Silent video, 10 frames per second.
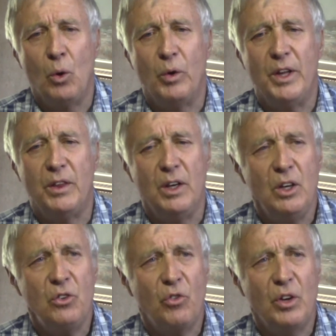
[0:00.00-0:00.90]
when
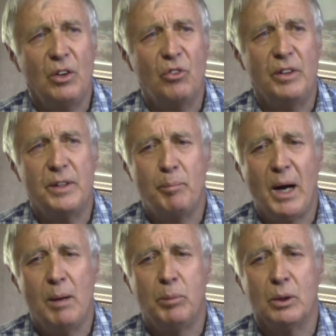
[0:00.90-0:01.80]
these things in the
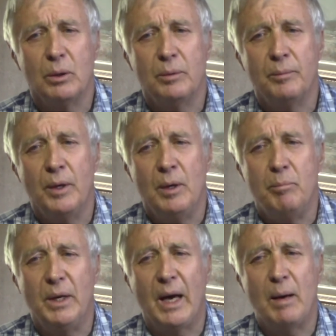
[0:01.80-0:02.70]
Bible
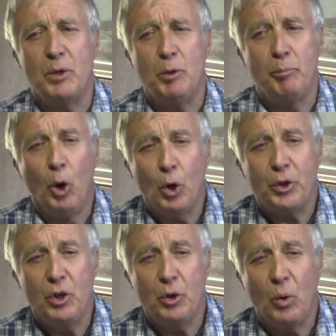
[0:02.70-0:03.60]
became
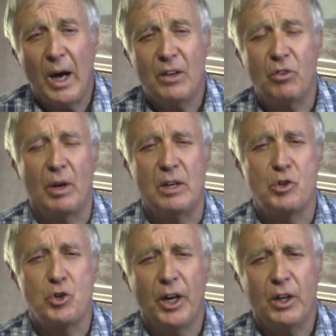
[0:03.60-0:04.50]
important to us
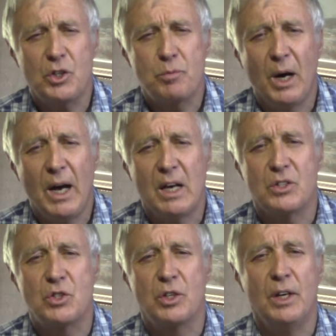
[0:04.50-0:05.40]
and cherished by
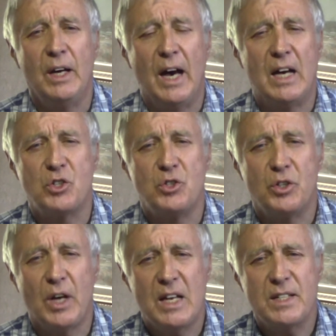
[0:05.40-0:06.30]
us as,
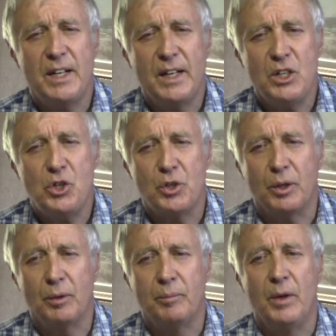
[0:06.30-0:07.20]
as a
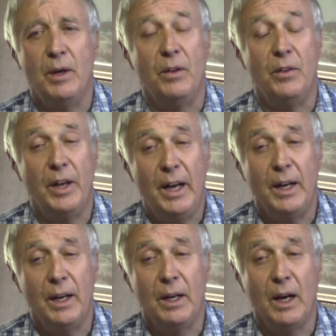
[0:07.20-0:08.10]
nation,
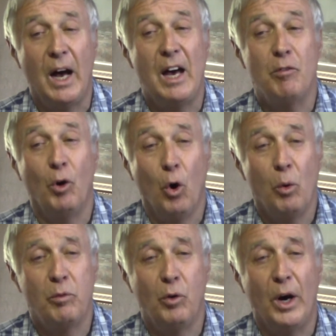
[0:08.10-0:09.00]
then I have
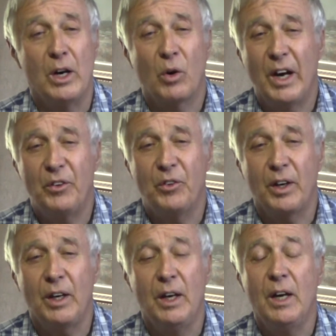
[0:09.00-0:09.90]
hope for our
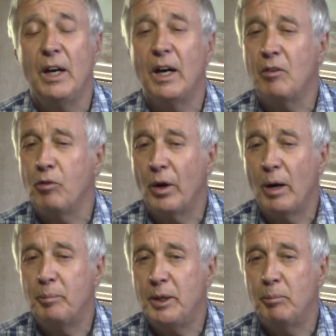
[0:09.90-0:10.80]
country and for
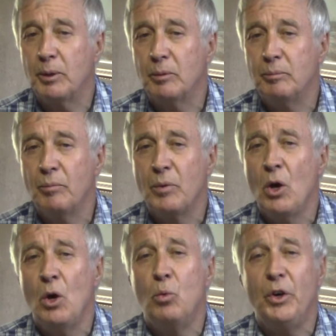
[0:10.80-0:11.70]
our people.
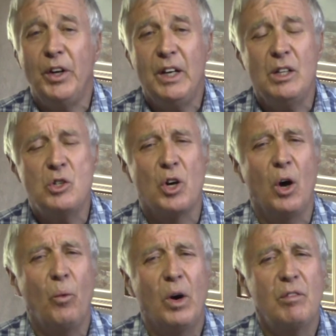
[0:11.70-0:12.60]
We read in
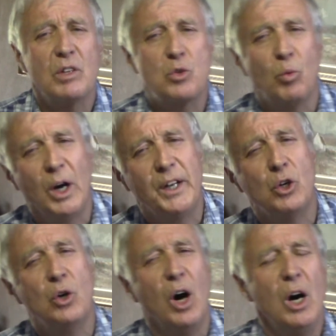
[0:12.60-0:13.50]
John 1 verse 1,
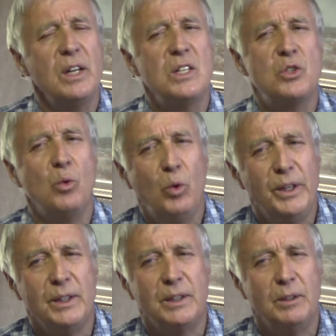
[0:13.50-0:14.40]
God is the
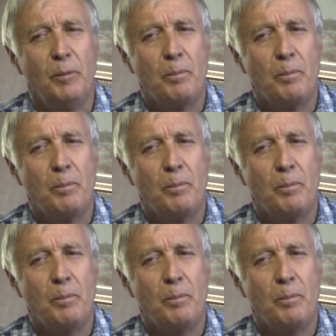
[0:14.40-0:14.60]
Word,